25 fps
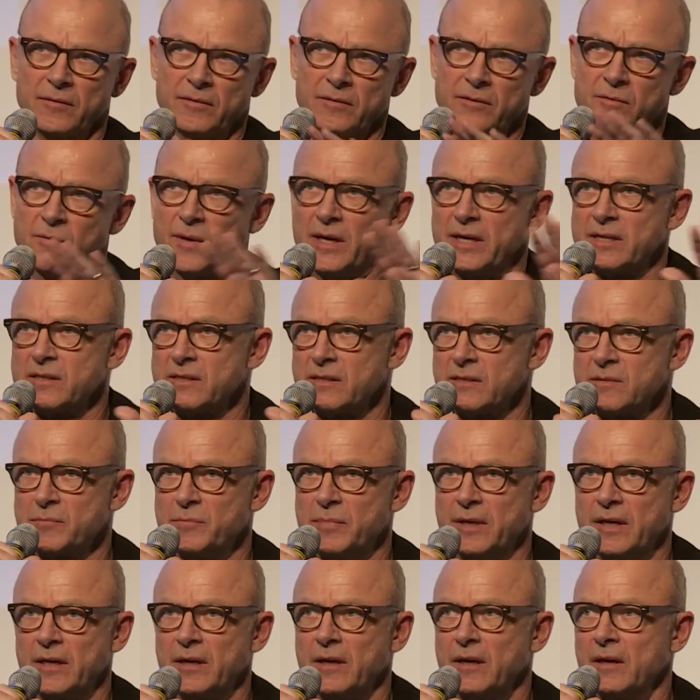twice as
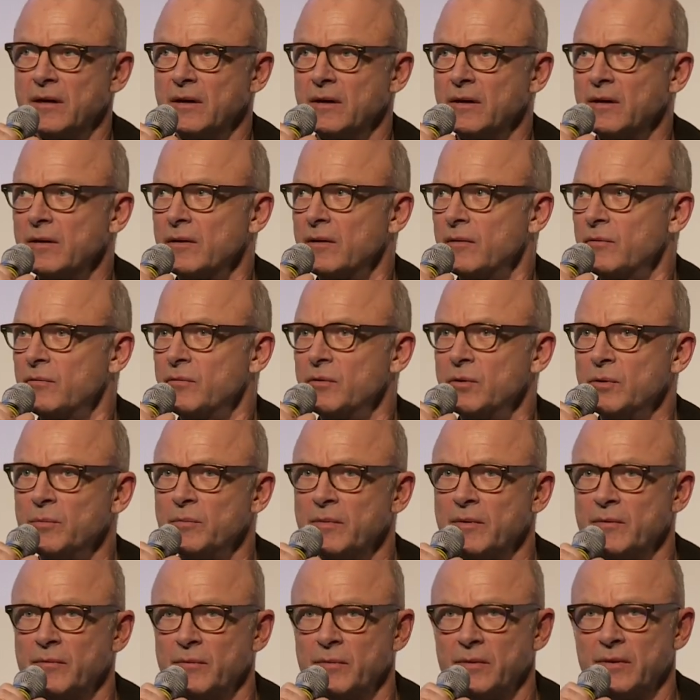big
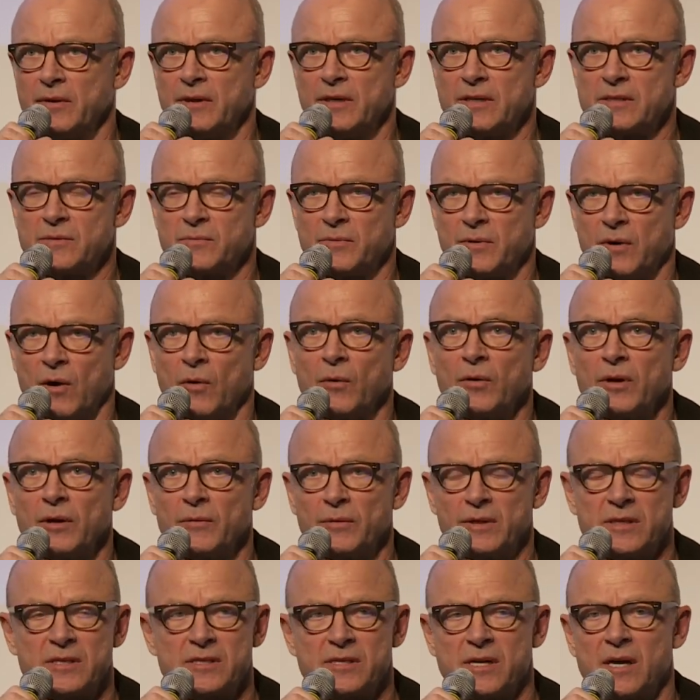room with this, only
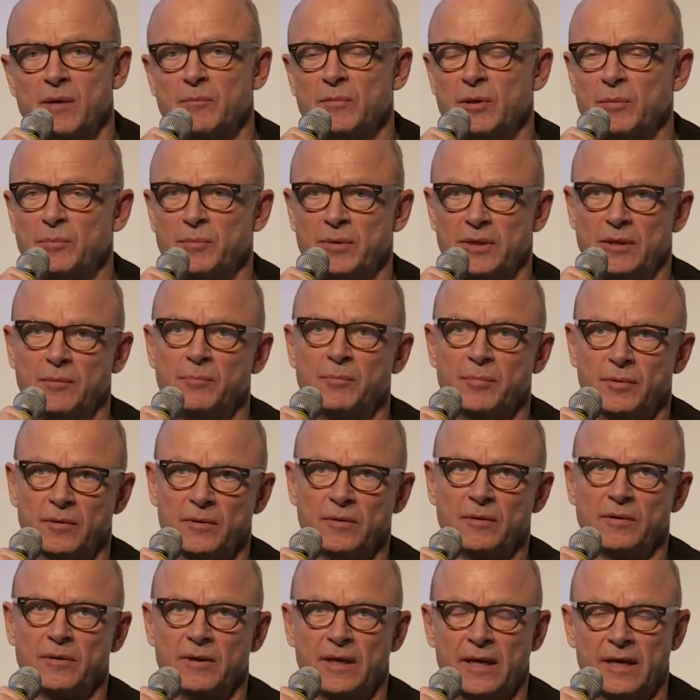with Sami
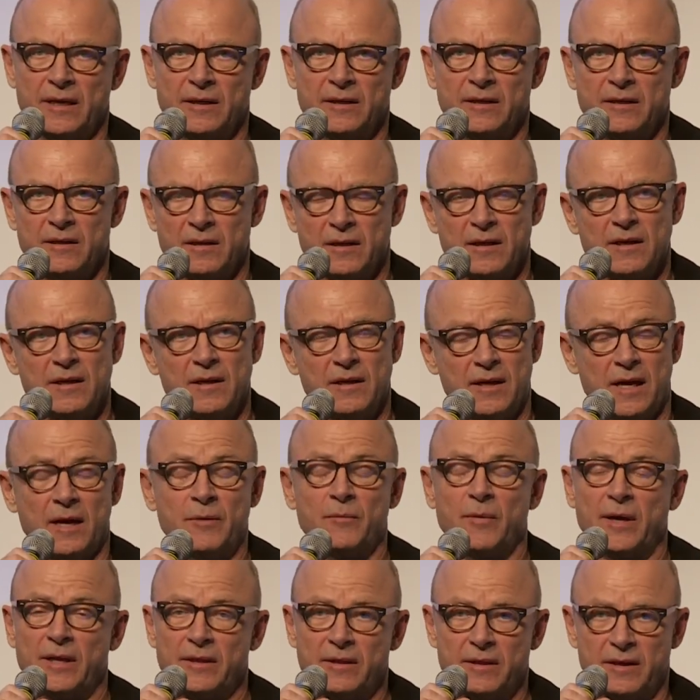people. And I
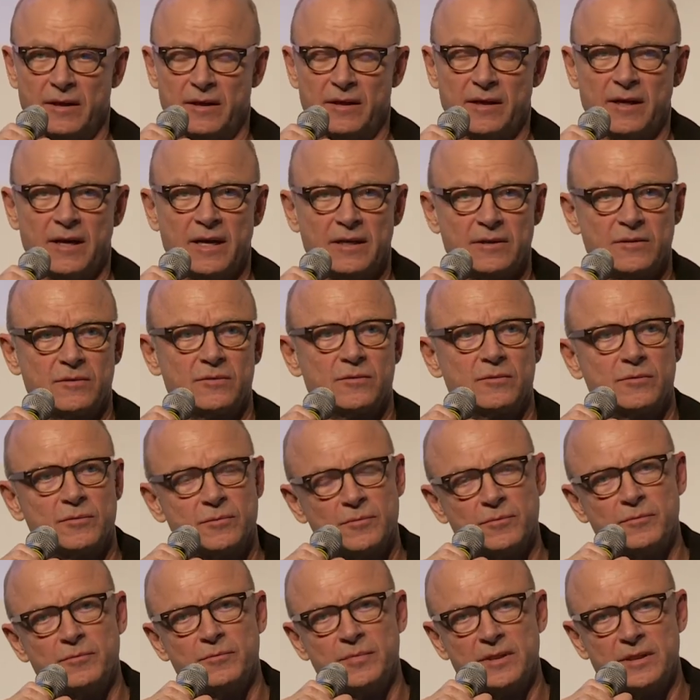went there, I had to
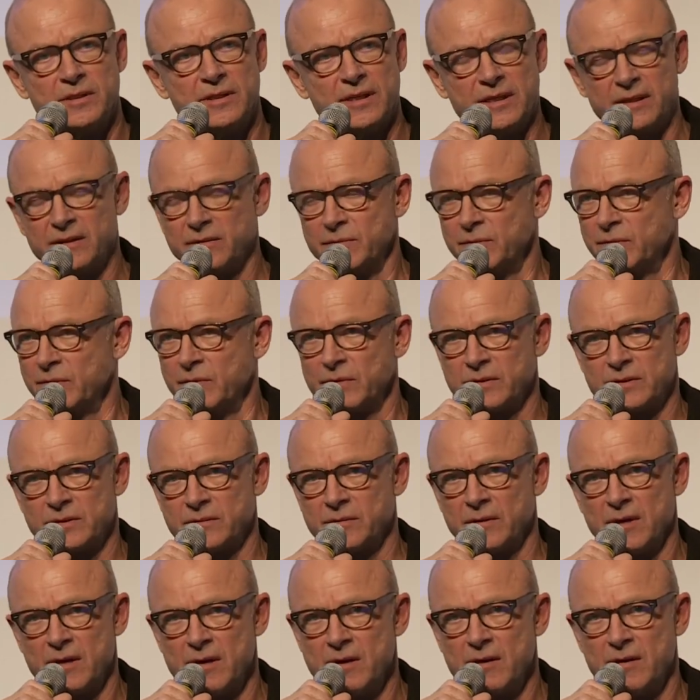be there, and it
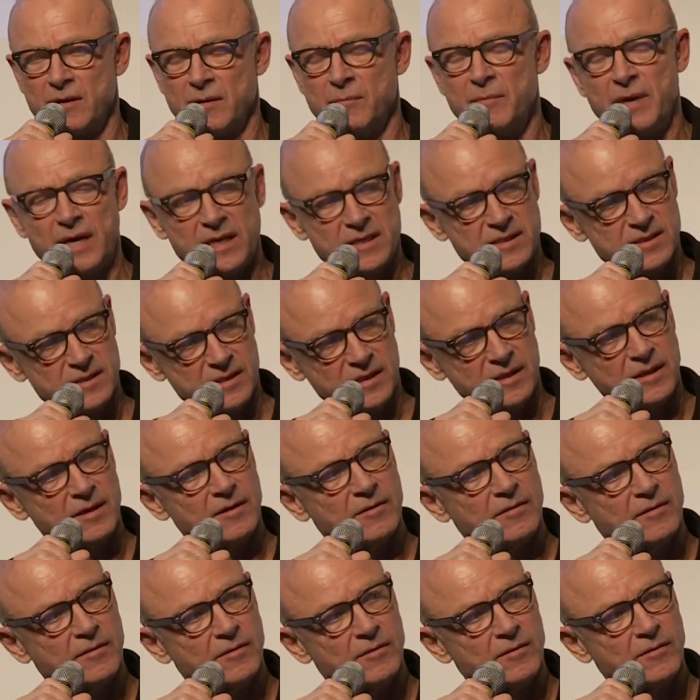was
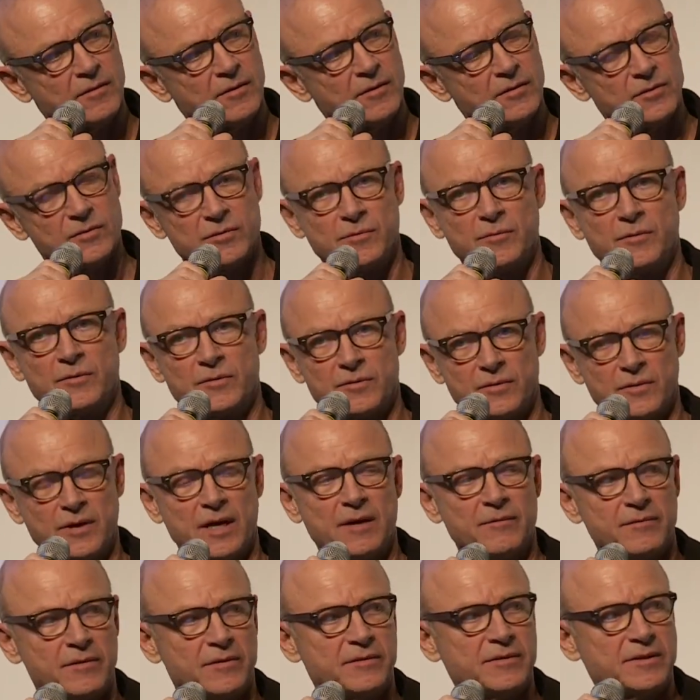amazing to
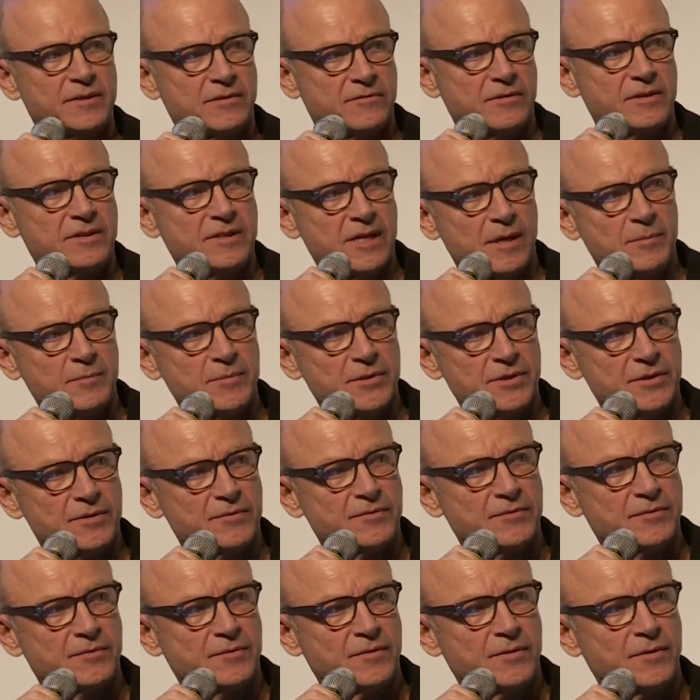have this reception.